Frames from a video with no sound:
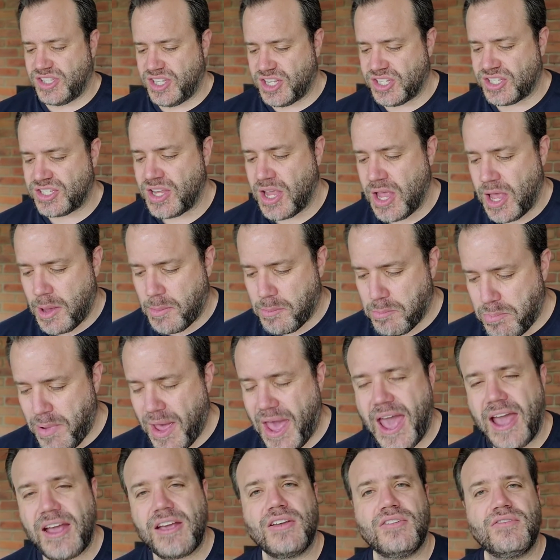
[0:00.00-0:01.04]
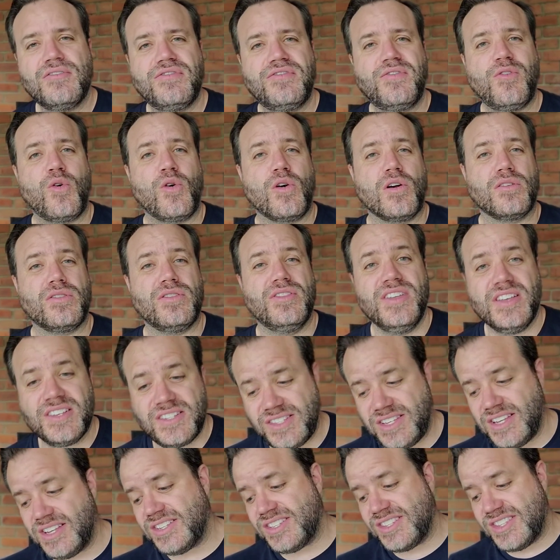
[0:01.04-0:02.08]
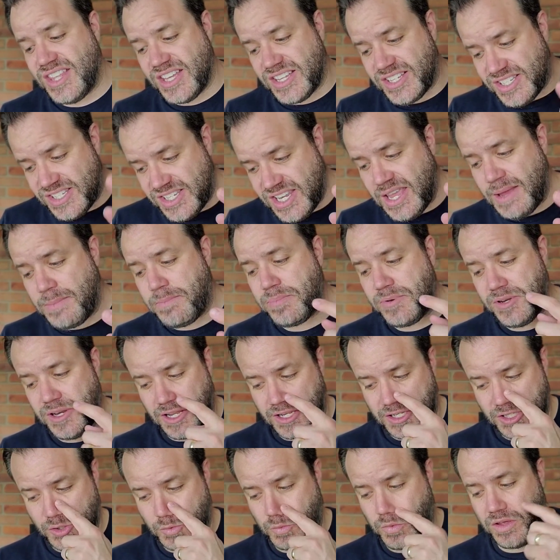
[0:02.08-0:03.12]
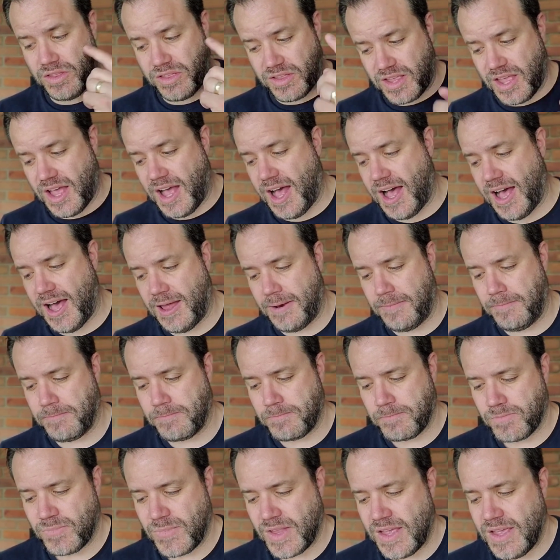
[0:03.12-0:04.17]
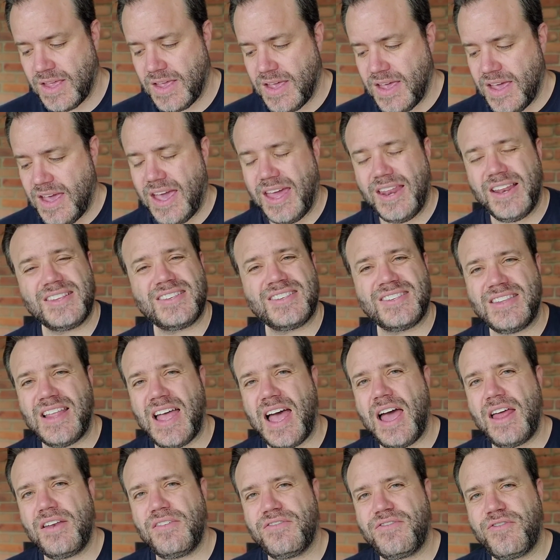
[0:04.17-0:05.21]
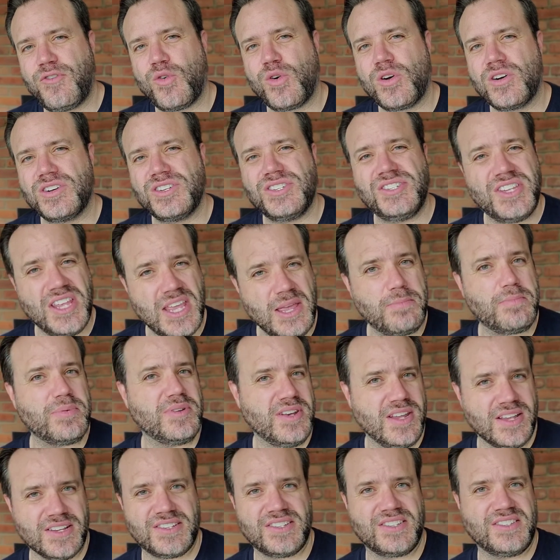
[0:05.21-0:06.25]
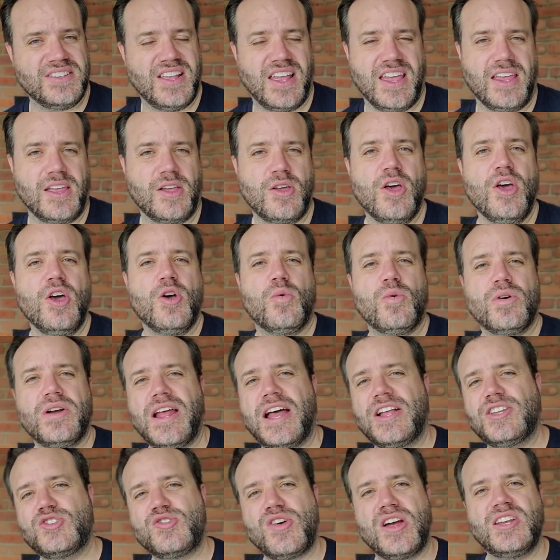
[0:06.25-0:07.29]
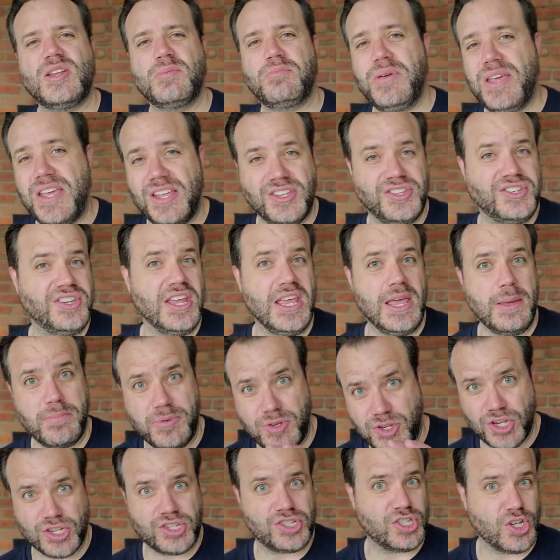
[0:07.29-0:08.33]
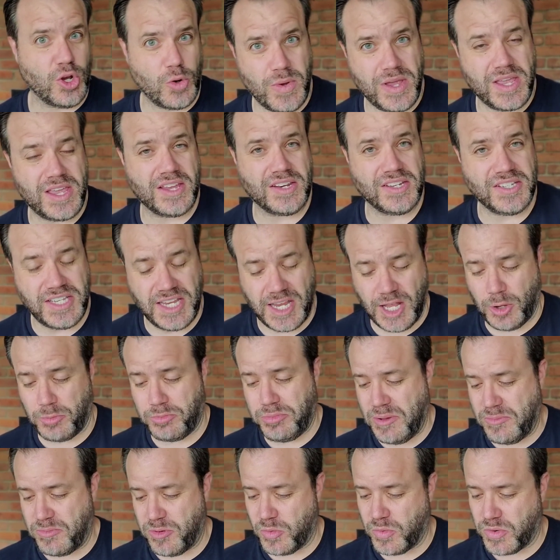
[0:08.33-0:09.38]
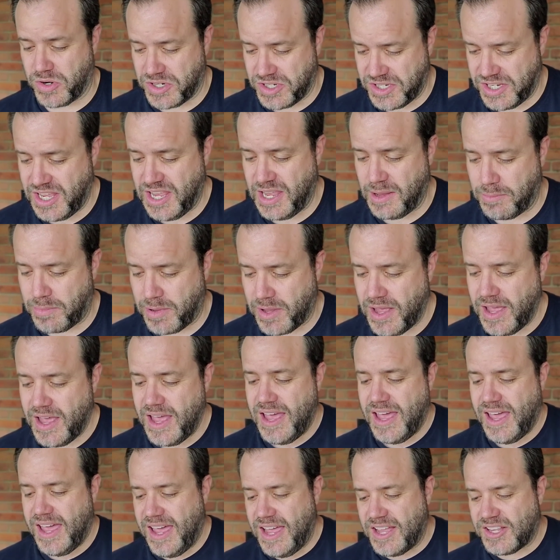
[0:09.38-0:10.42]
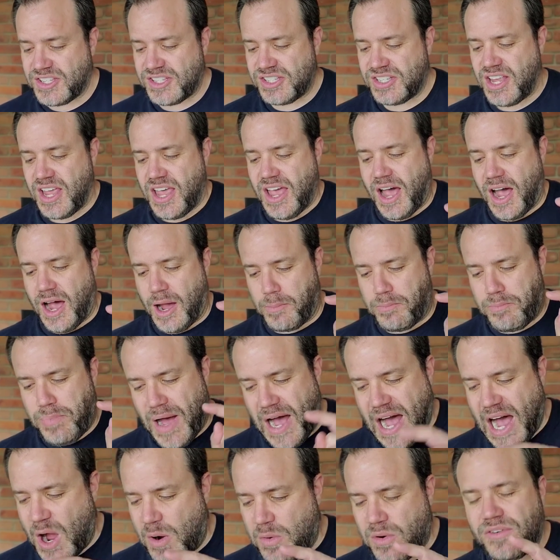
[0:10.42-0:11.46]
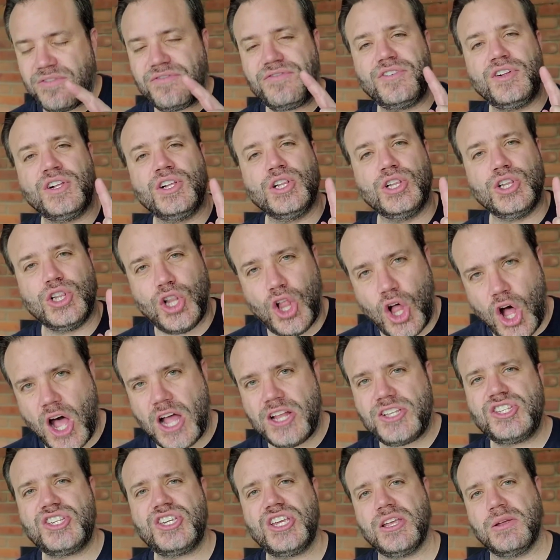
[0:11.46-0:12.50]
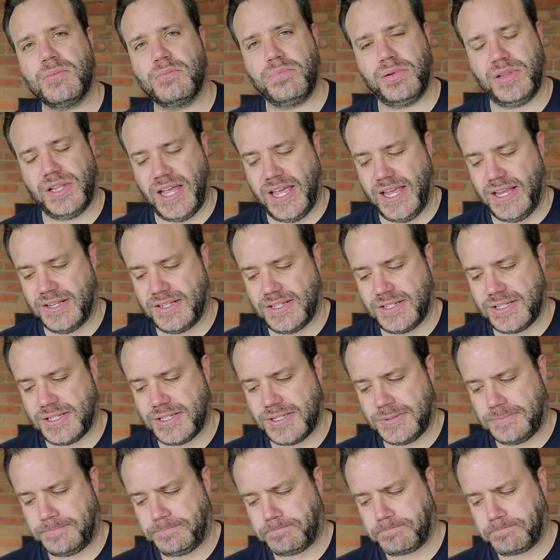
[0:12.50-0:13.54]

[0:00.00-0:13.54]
this back and forth. This is the deepness with God. And it's not for deepness sake. We're not trying to be deep just so we can tell people we're deep. It's a powerful launching place